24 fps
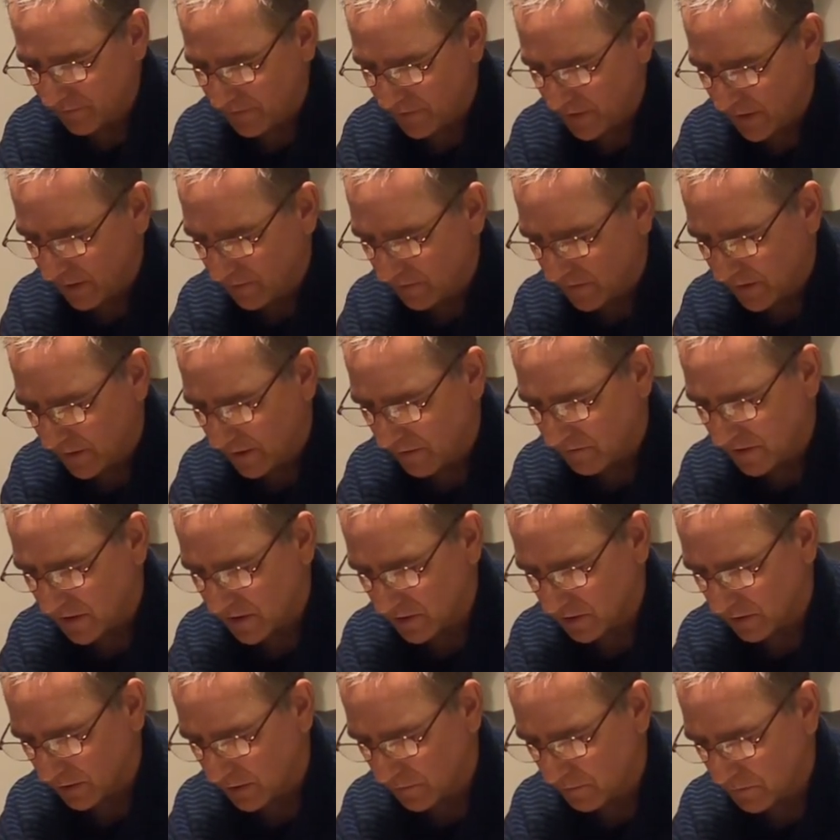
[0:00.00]
Never ever
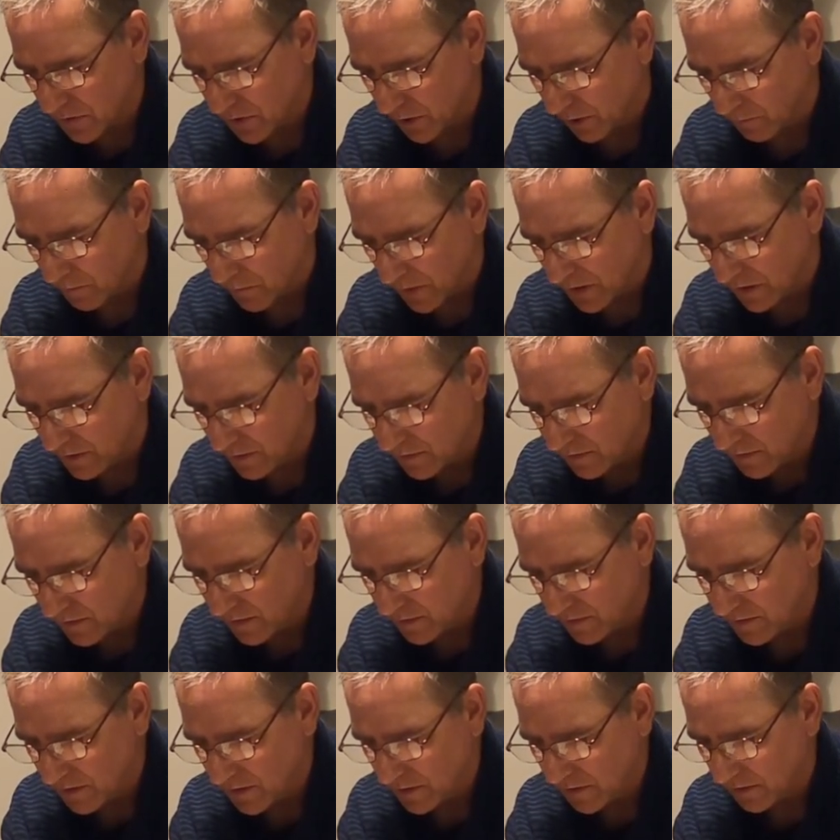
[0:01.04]
slipped on me.
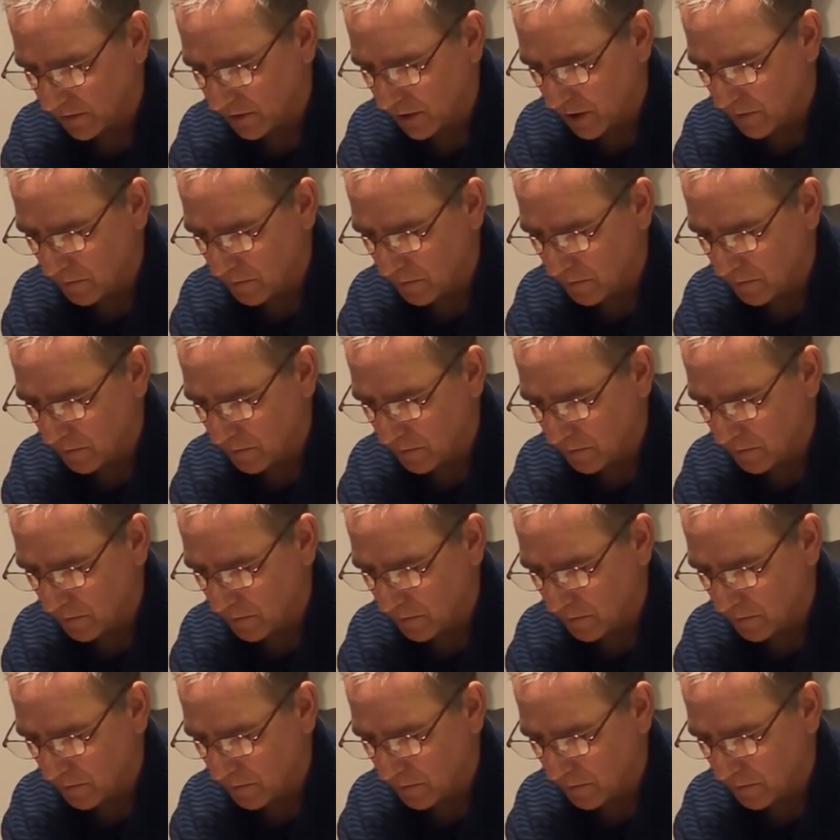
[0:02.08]
A